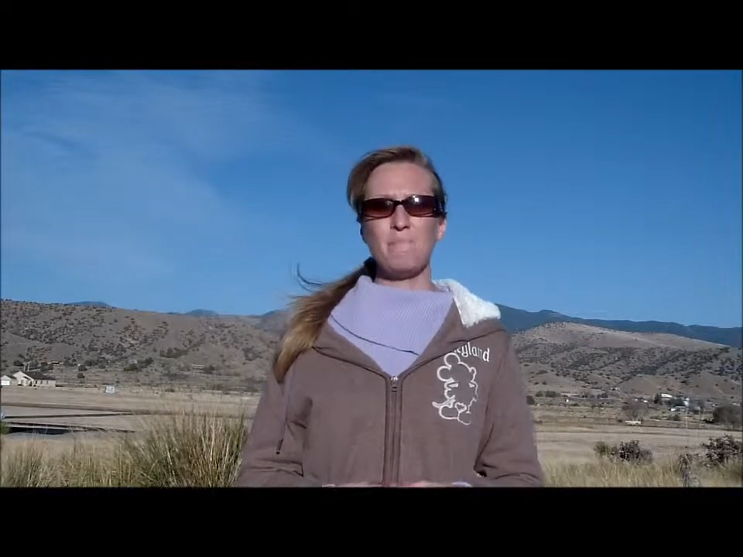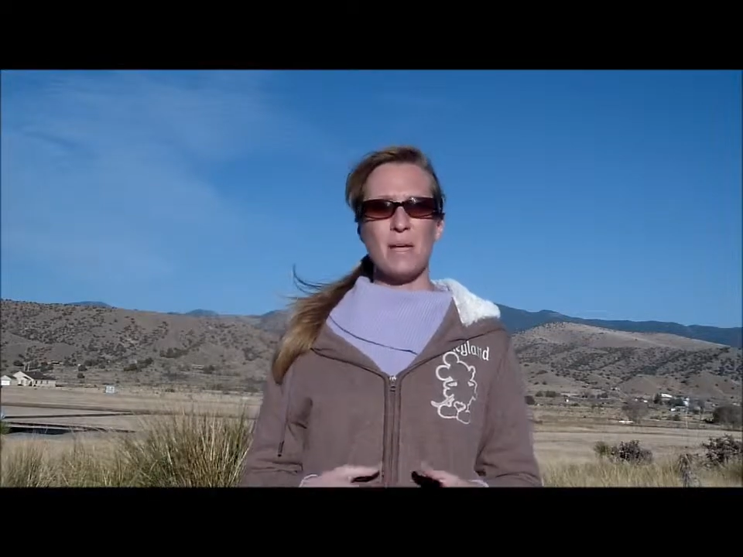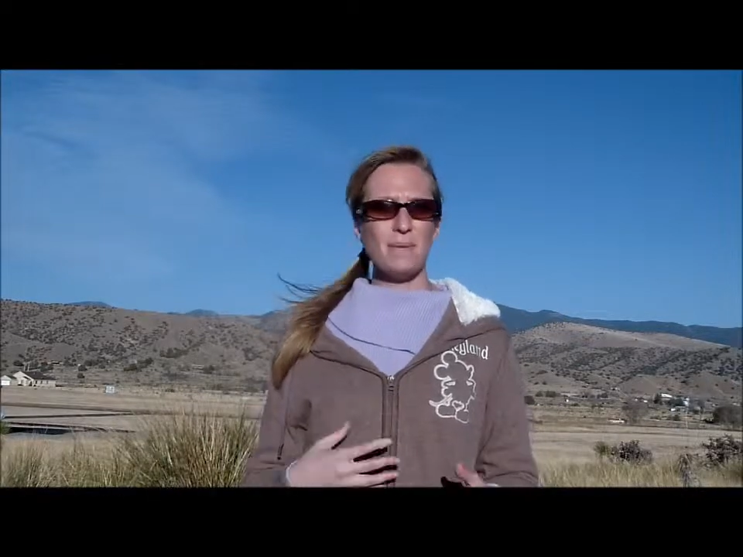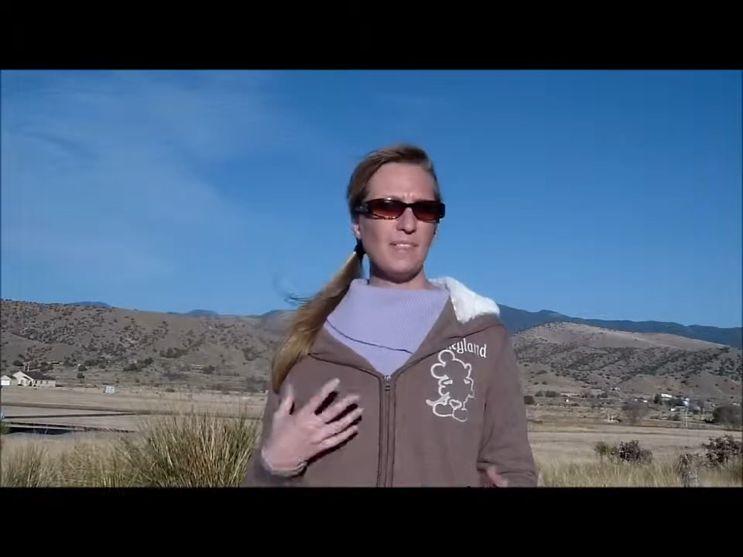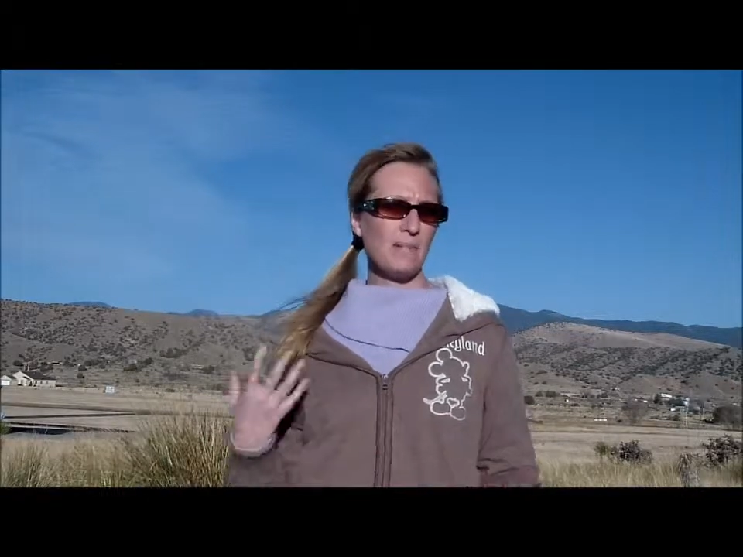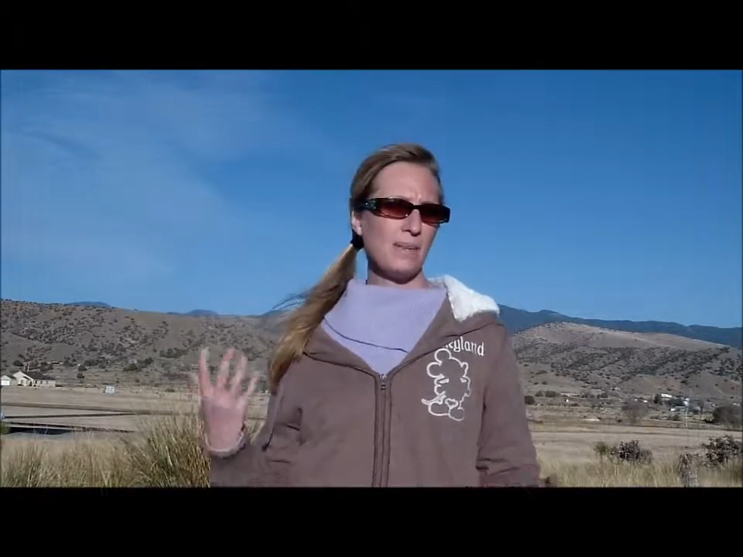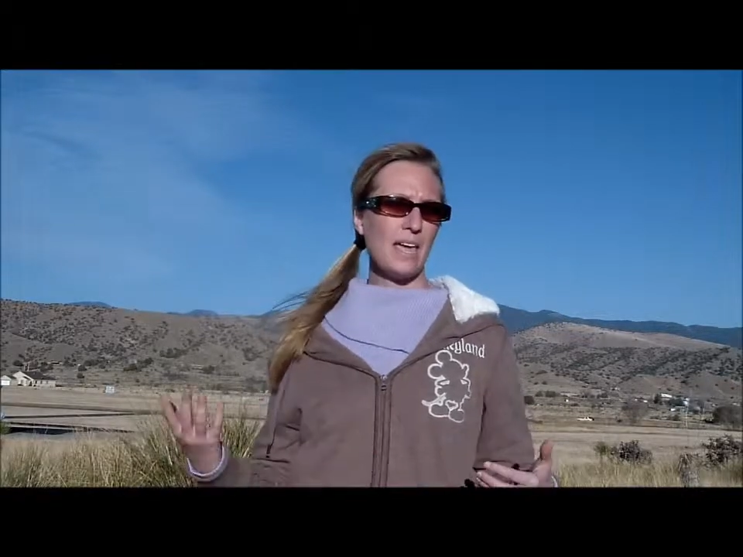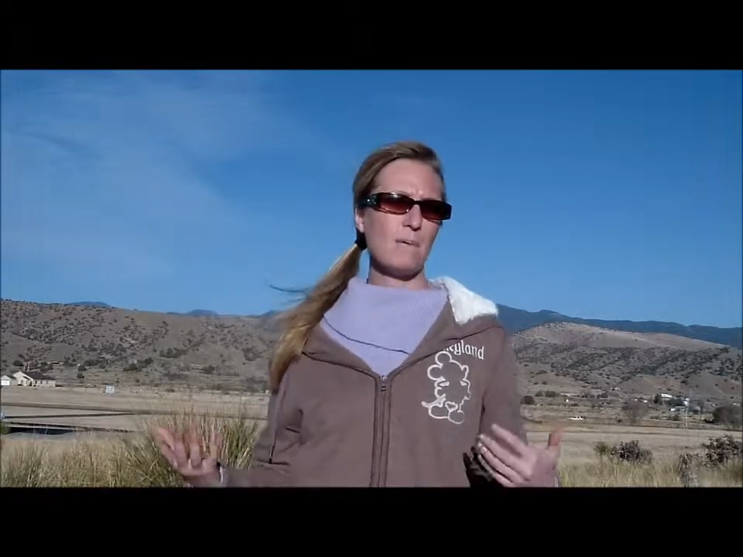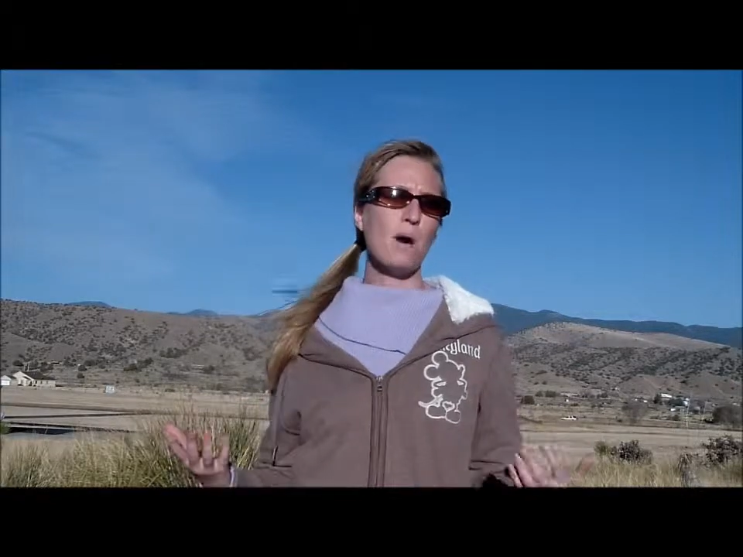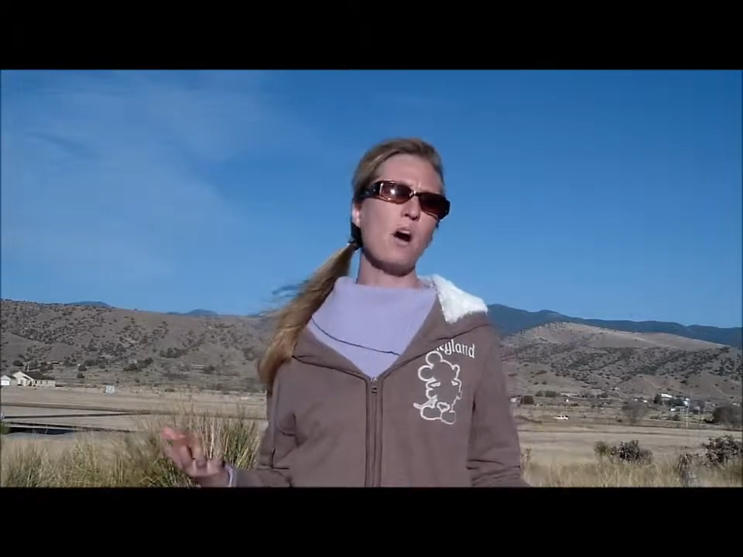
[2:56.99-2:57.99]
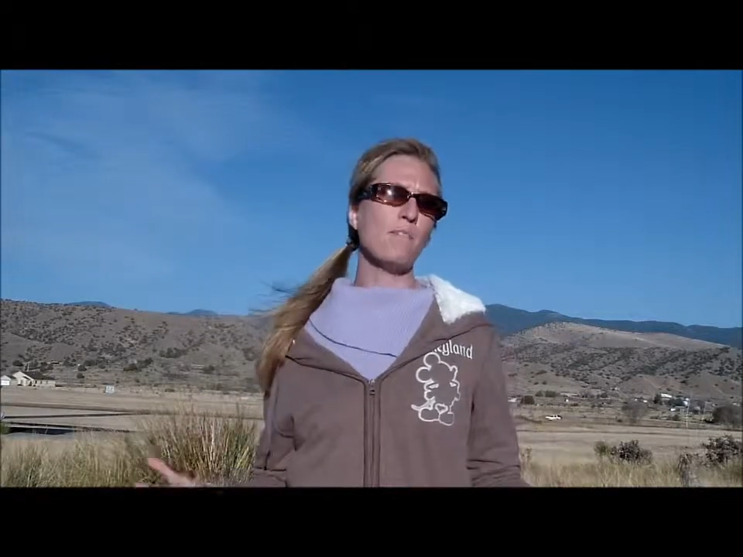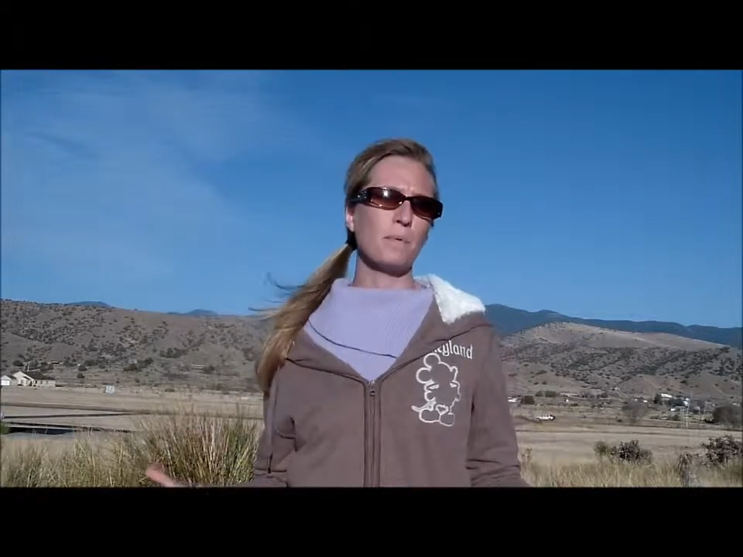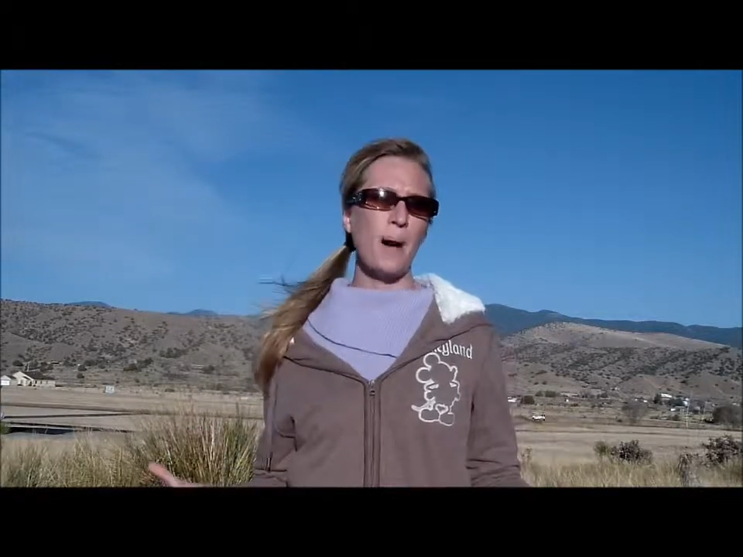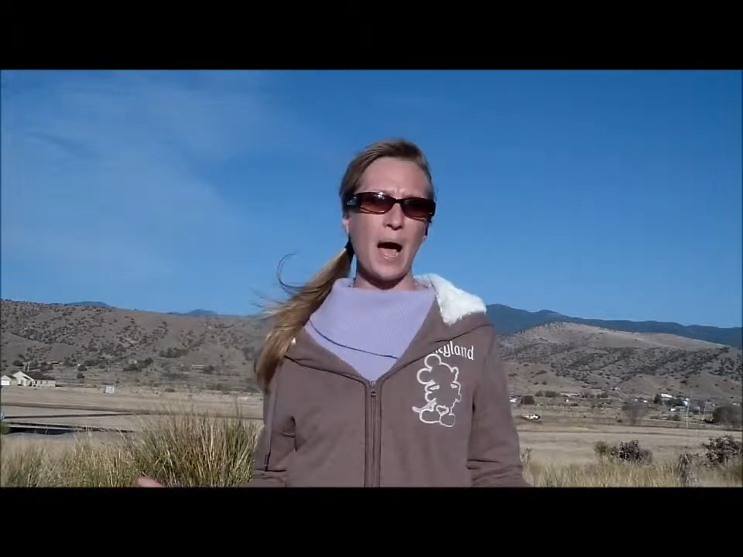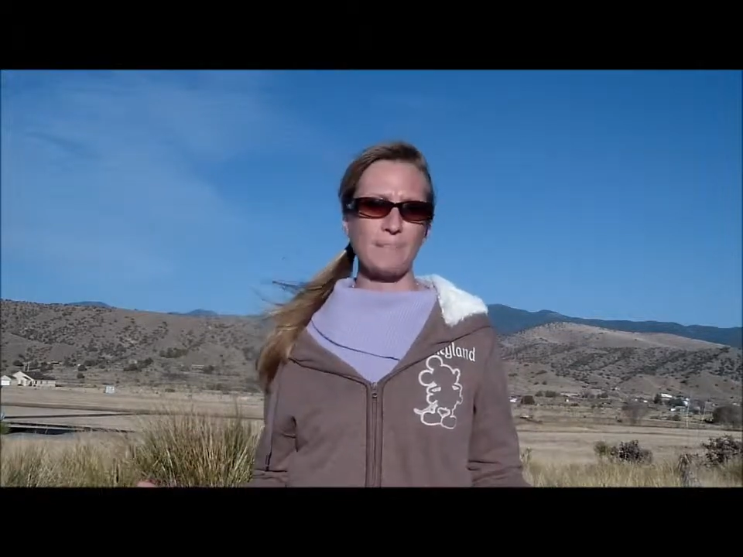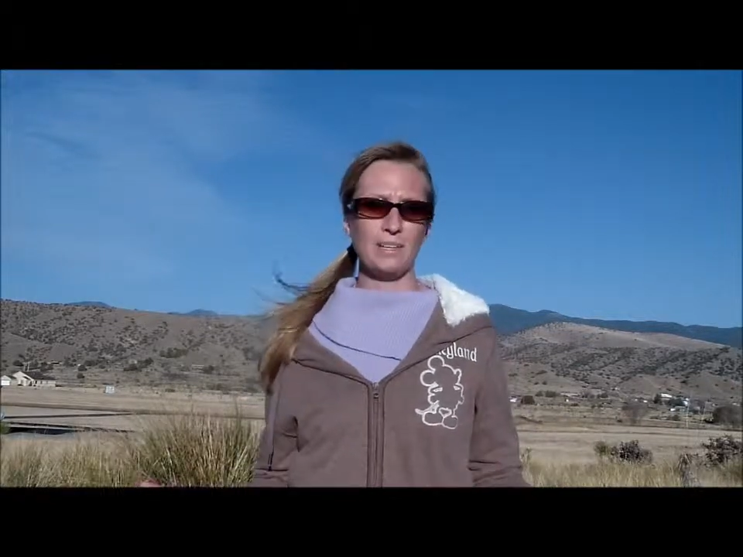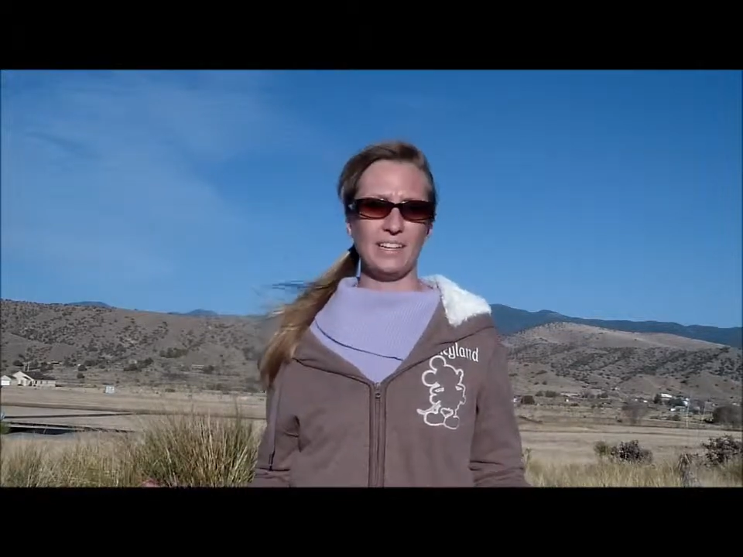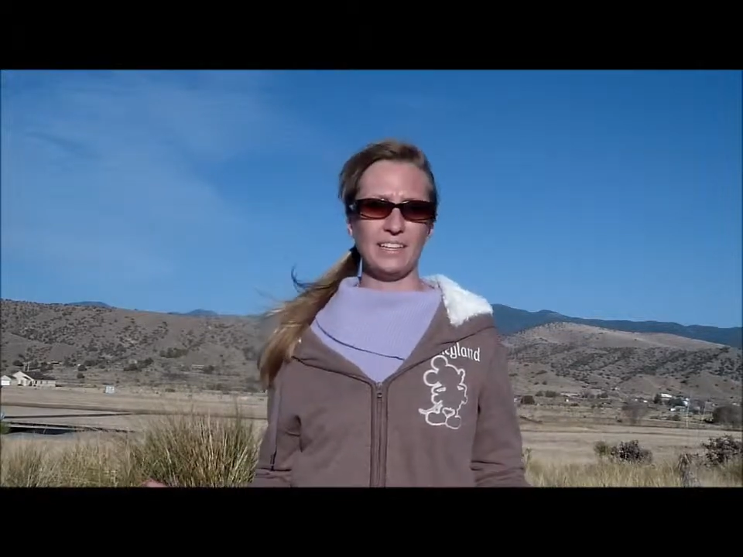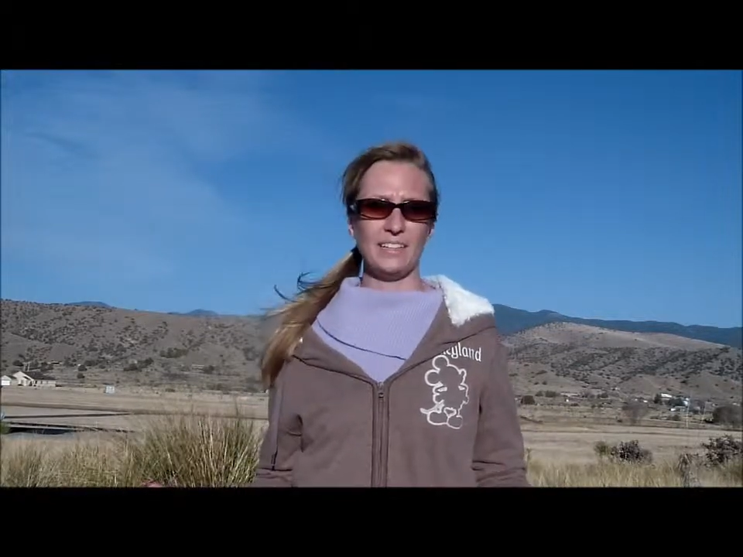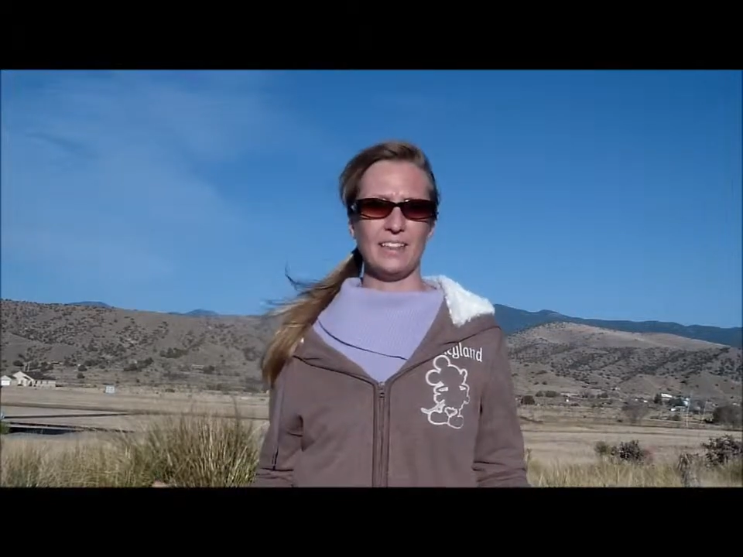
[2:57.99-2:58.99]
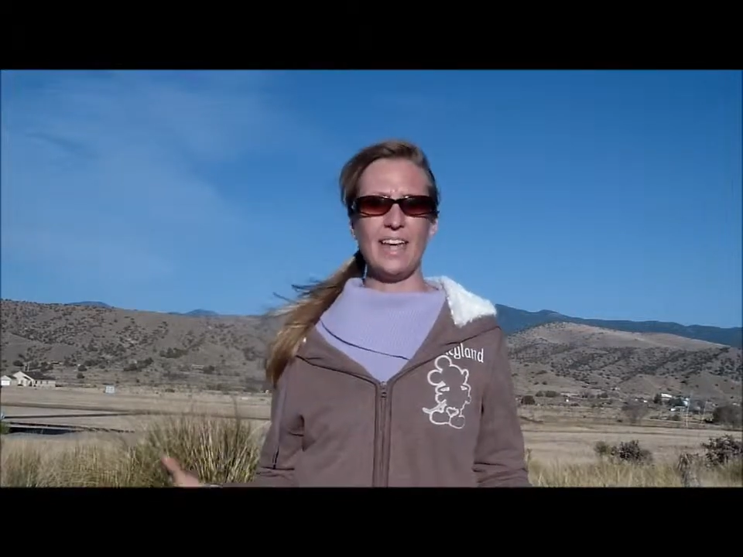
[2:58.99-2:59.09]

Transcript: maybe they became overpopulated.